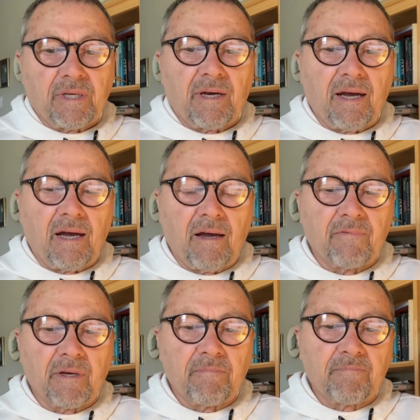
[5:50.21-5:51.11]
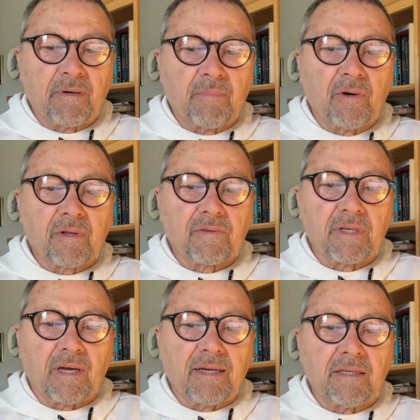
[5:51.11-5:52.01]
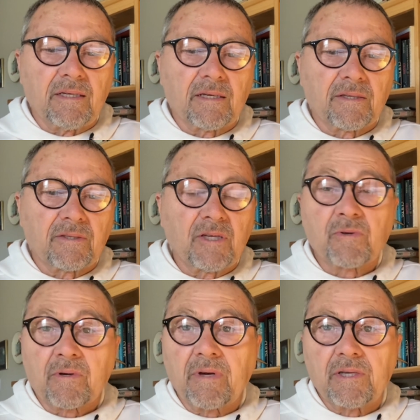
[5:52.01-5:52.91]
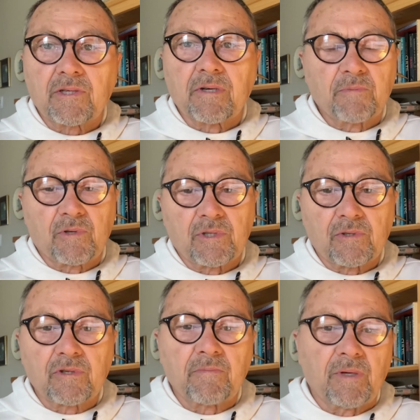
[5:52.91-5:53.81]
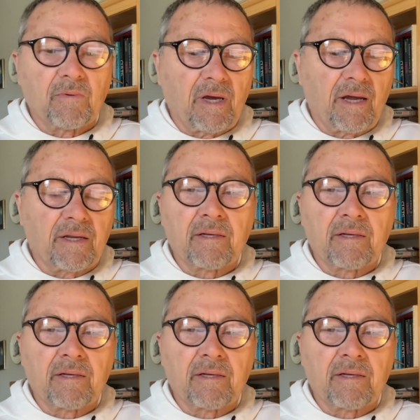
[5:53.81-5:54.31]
have that promoted the idea that these were great scriptures and should be read,